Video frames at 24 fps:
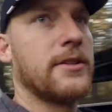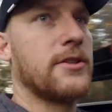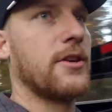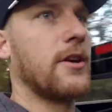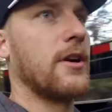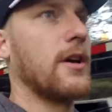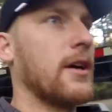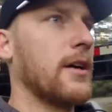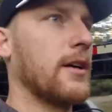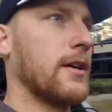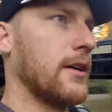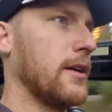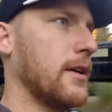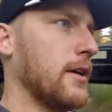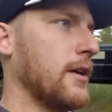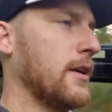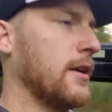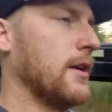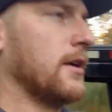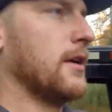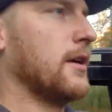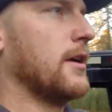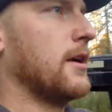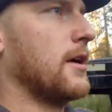truck
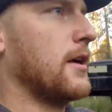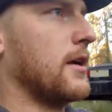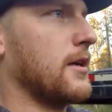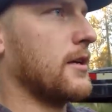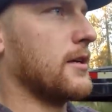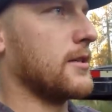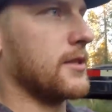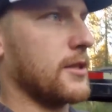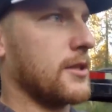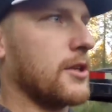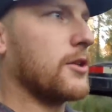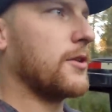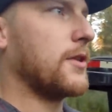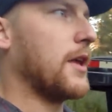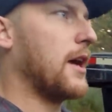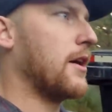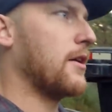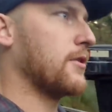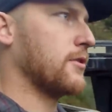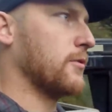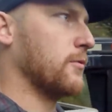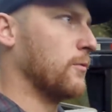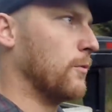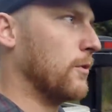is a
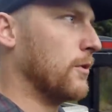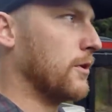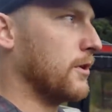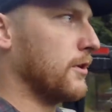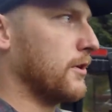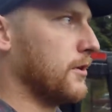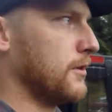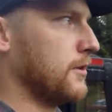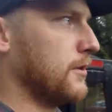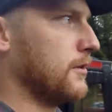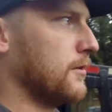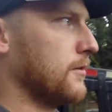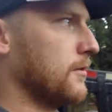2001